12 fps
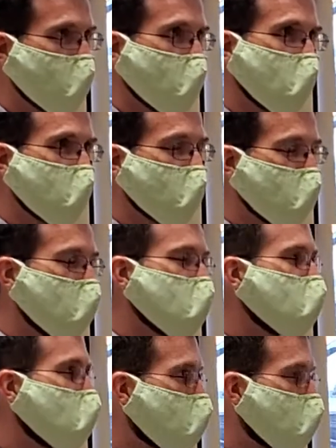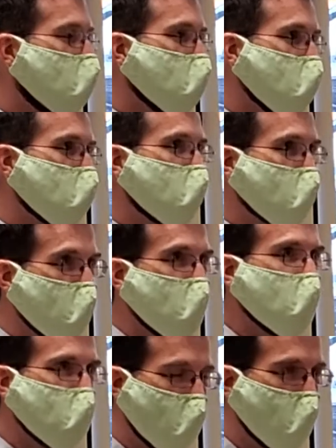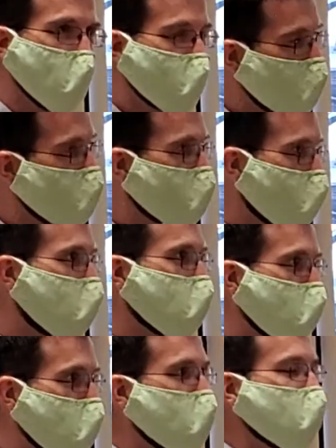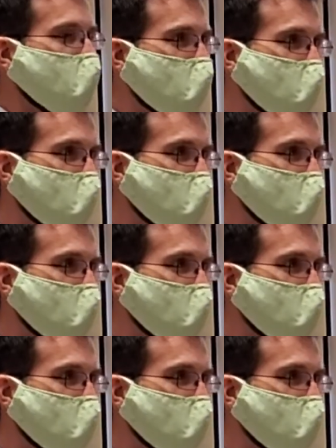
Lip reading: That's how much of a problem Maria was in The Sound of Music.